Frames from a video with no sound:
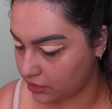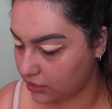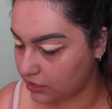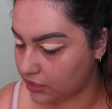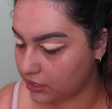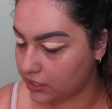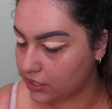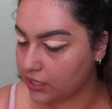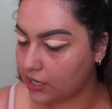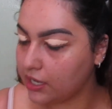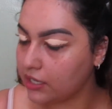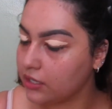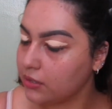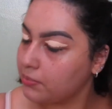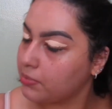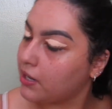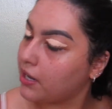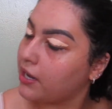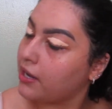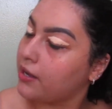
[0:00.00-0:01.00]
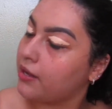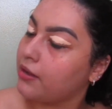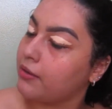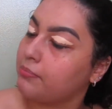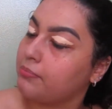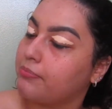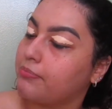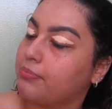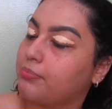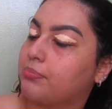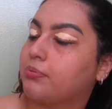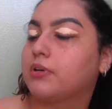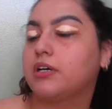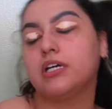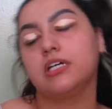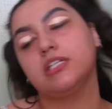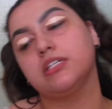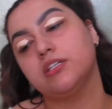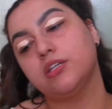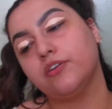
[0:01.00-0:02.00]
the ColourPop
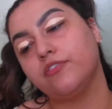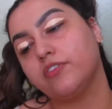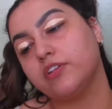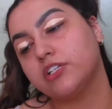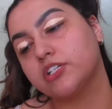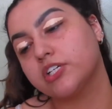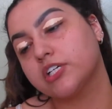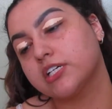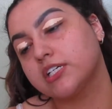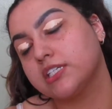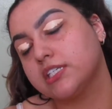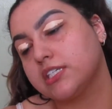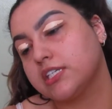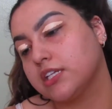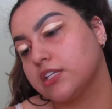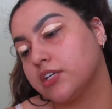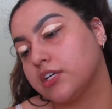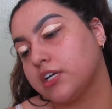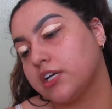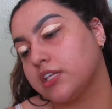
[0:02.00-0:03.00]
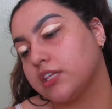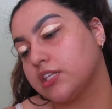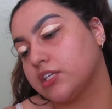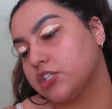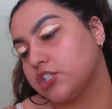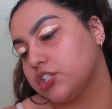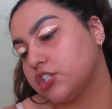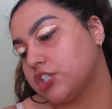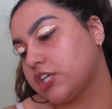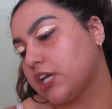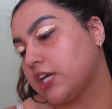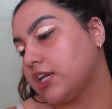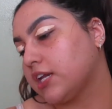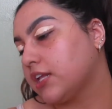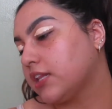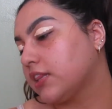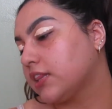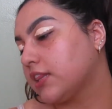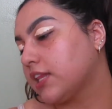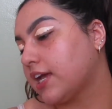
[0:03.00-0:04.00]
No Filter Concealer in the shade
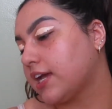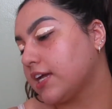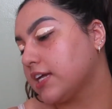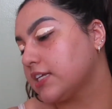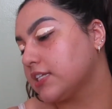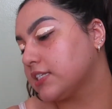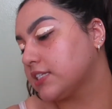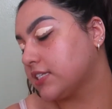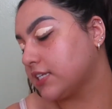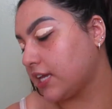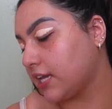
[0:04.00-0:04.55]
Light